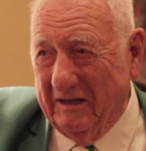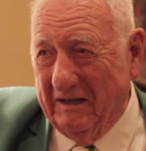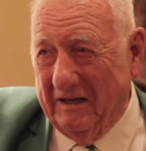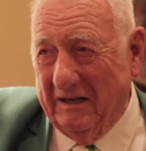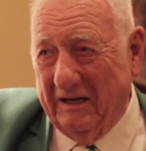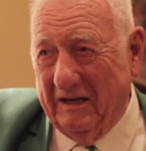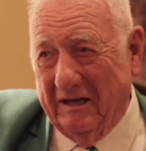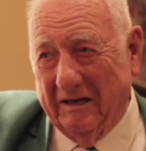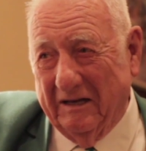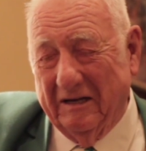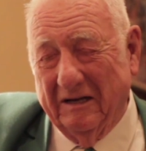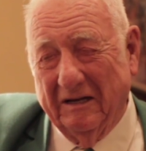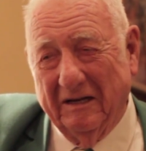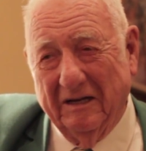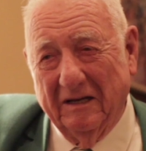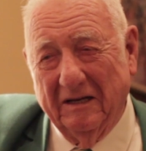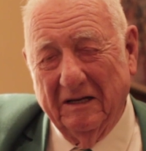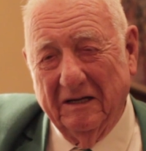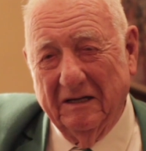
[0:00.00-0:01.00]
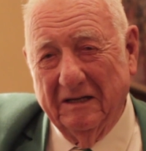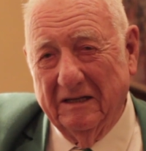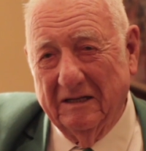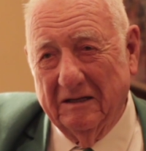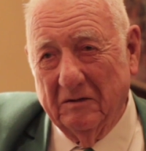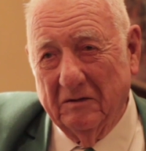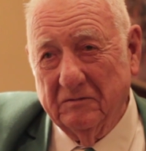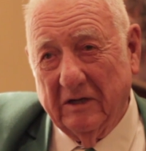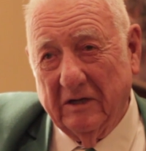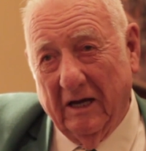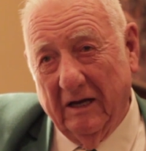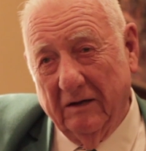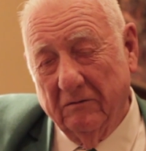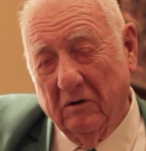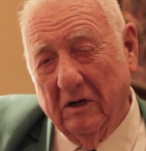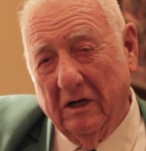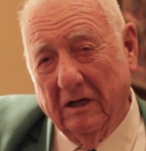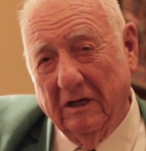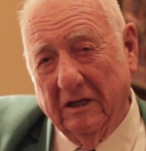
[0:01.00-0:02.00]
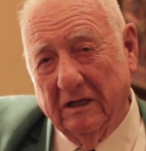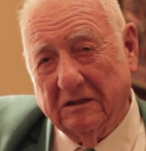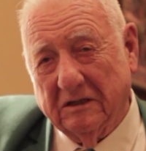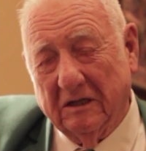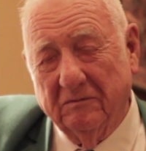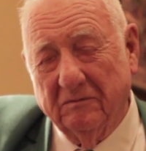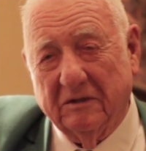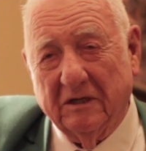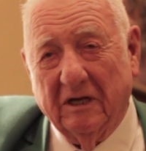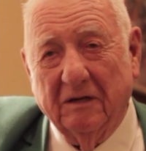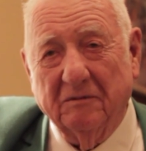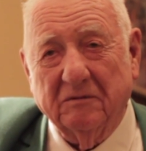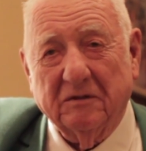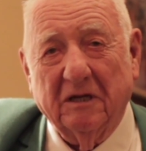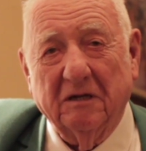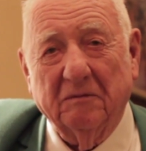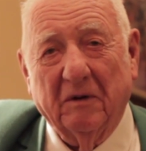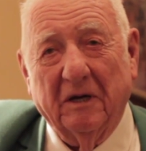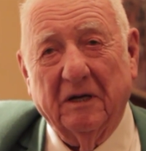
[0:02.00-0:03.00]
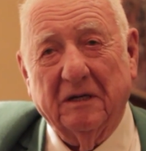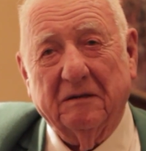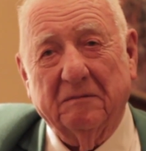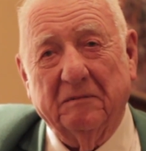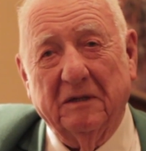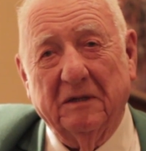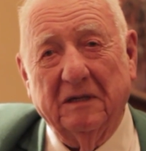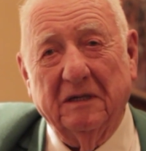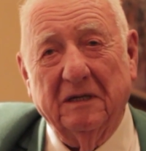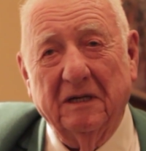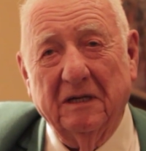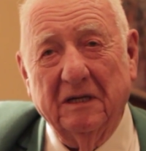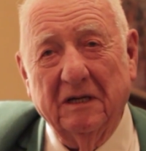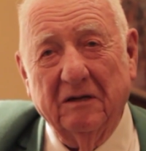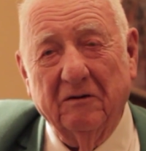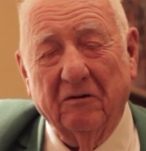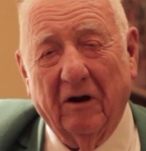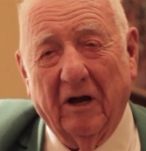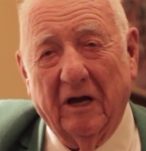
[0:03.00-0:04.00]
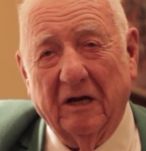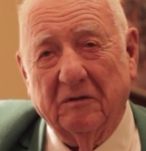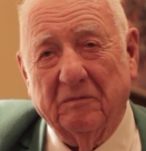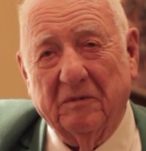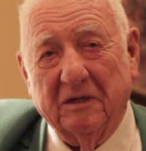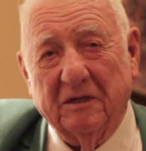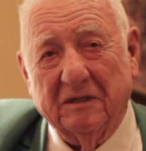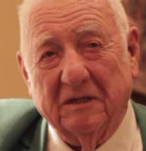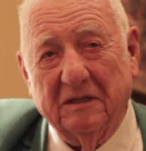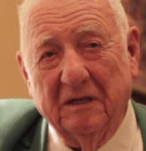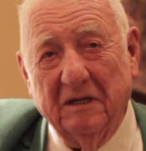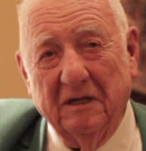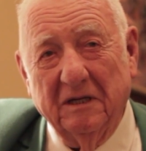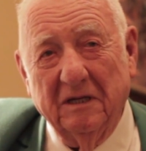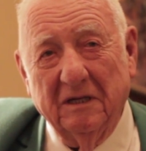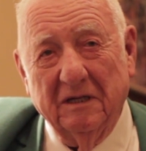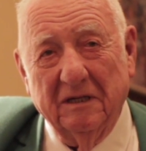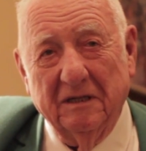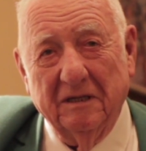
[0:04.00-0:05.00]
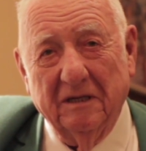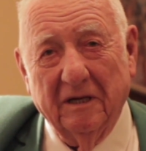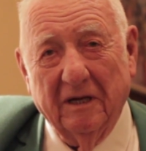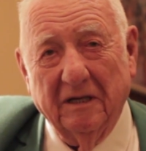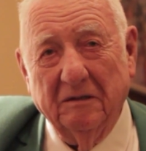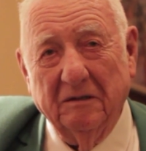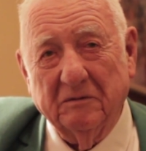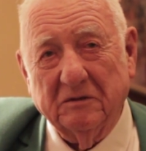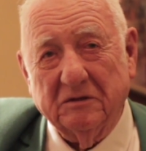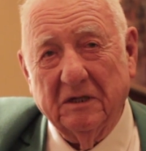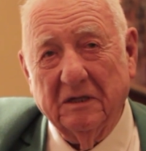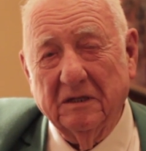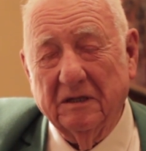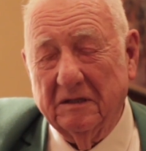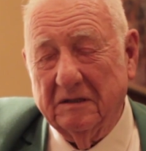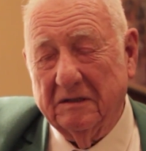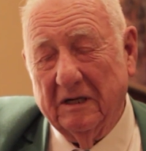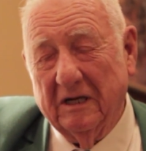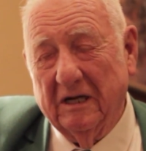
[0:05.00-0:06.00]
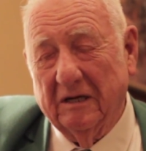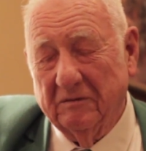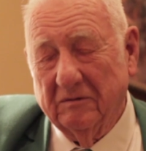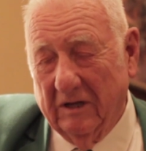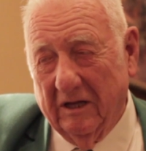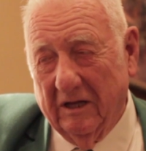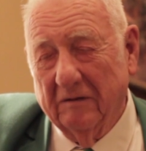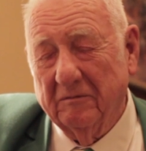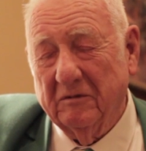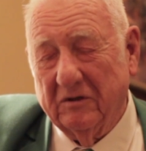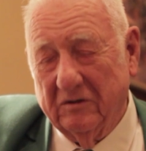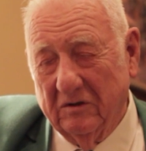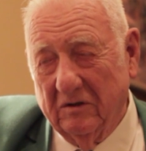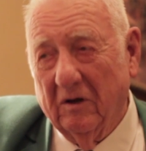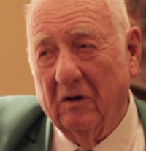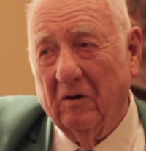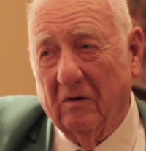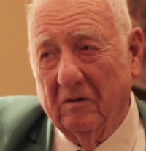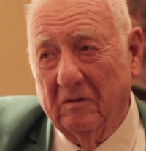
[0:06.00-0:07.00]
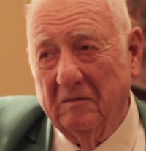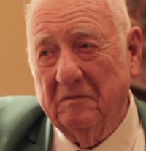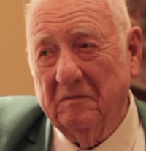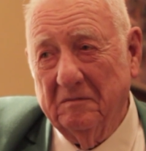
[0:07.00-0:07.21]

And sometimes they might be right, but 90% of the time, a lot of them are too low.